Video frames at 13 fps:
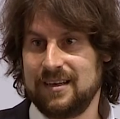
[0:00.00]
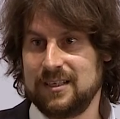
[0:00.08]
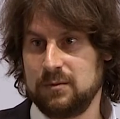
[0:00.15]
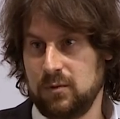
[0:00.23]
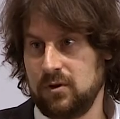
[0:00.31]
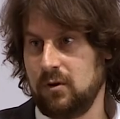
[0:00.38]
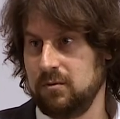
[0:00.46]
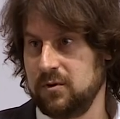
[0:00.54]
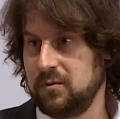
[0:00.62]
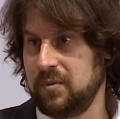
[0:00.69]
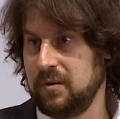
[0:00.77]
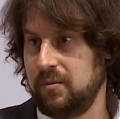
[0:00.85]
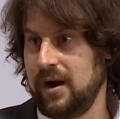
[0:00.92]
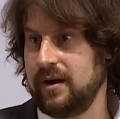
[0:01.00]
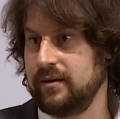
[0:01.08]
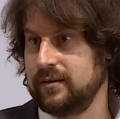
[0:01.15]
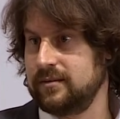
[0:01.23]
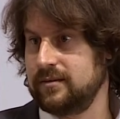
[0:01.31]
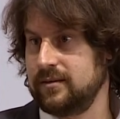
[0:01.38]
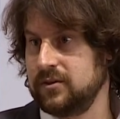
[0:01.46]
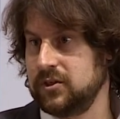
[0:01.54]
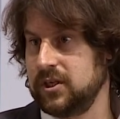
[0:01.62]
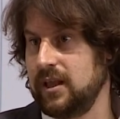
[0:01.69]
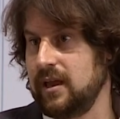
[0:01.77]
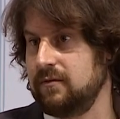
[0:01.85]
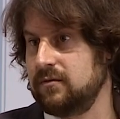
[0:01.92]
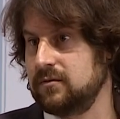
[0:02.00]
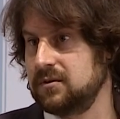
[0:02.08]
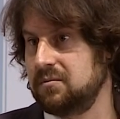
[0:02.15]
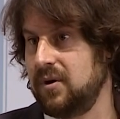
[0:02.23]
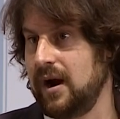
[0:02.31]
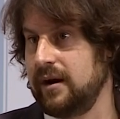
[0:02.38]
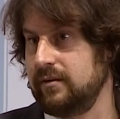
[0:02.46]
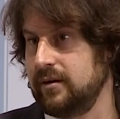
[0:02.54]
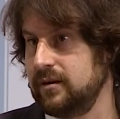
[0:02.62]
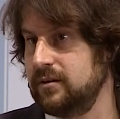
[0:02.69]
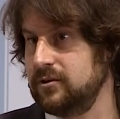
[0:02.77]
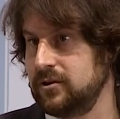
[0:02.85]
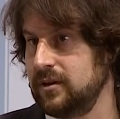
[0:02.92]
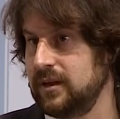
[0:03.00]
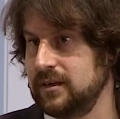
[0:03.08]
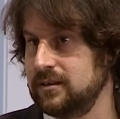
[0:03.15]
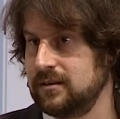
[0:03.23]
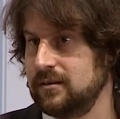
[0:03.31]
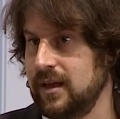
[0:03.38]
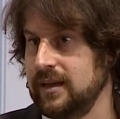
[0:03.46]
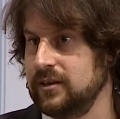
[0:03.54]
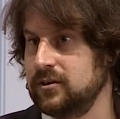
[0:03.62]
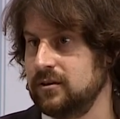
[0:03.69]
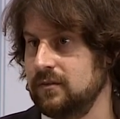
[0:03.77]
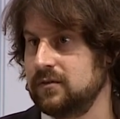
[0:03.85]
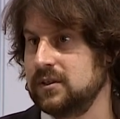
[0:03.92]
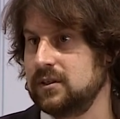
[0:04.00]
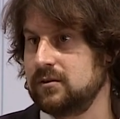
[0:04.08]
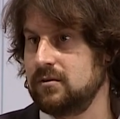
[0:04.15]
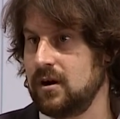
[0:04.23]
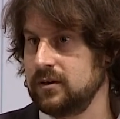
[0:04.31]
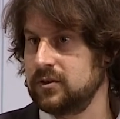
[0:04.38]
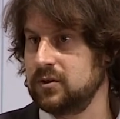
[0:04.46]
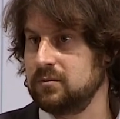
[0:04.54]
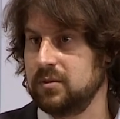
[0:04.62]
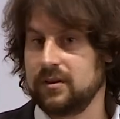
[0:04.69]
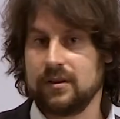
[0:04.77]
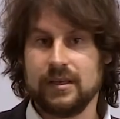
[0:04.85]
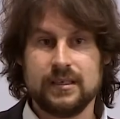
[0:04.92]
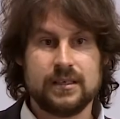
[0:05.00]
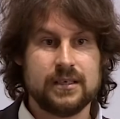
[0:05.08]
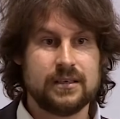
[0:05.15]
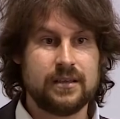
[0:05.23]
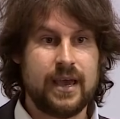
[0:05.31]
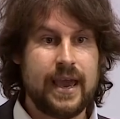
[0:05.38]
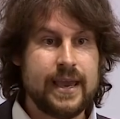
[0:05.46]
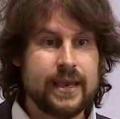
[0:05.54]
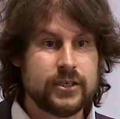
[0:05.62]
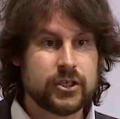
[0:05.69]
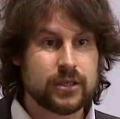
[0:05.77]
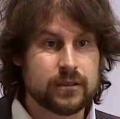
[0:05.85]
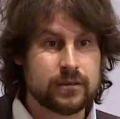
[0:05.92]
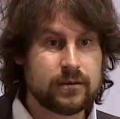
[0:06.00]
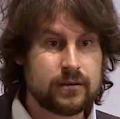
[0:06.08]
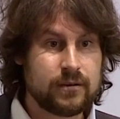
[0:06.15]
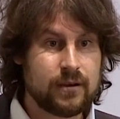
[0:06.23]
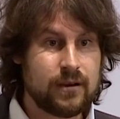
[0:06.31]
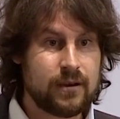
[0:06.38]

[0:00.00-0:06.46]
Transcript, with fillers: It's more noble to be a pirate than a slave, because a pirate usually is an agent of destruction, but at least he's an agent.